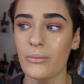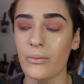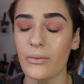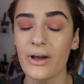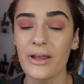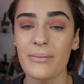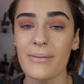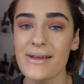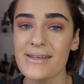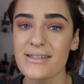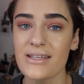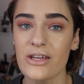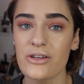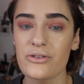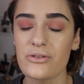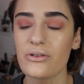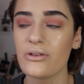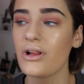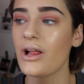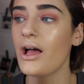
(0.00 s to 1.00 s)
with my
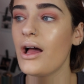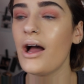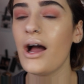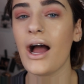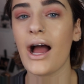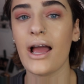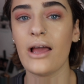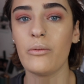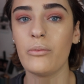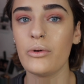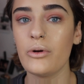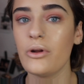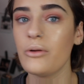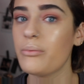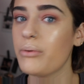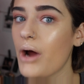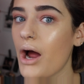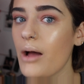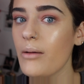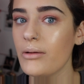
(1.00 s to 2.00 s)
schedule, I
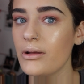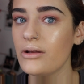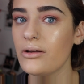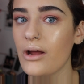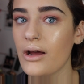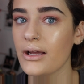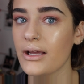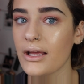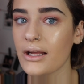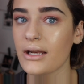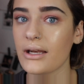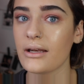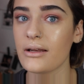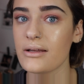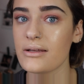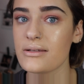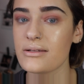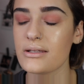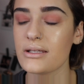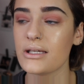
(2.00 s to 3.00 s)
would probably not get
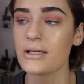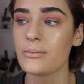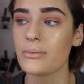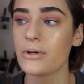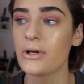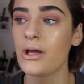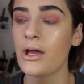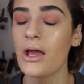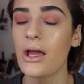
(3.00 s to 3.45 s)
any sleep.